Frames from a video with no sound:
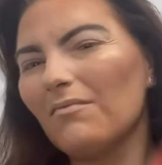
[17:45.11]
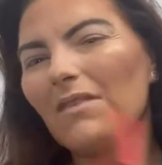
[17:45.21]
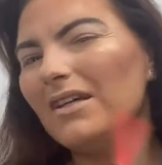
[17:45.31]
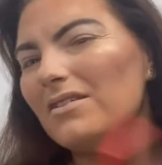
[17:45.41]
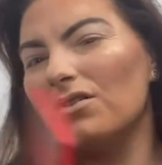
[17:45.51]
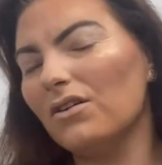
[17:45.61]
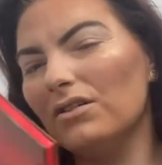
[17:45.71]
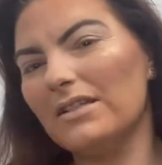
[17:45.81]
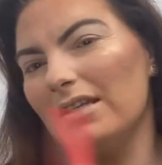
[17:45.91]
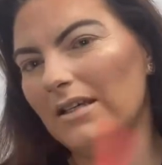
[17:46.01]
It's not going
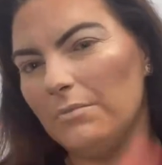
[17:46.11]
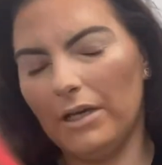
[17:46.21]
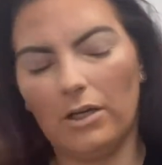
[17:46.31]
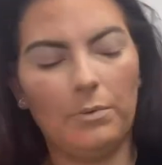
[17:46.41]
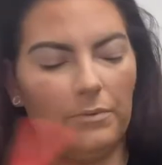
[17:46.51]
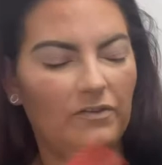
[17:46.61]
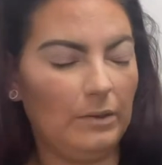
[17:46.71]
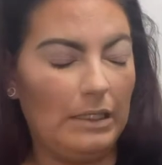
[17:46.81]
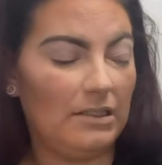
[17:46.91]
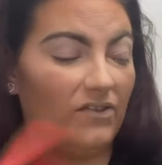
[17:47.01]
to set your makeup in
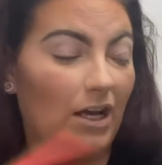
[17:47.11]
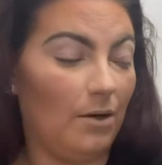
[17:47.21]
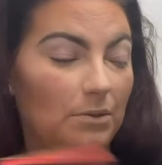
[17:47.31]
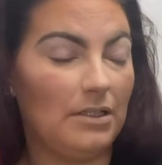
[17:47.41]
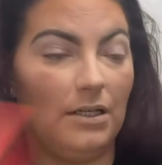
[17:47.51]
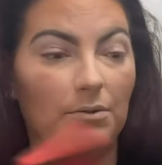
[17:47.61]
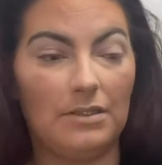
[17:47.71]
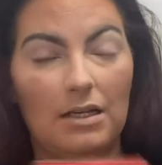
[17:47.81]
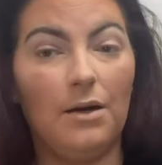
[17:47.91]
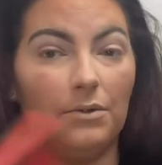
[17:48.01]
place for hours and hours
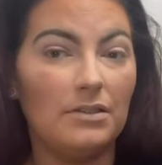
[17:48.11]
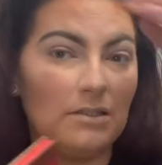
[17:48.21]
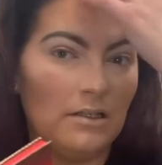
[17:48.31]
and hours.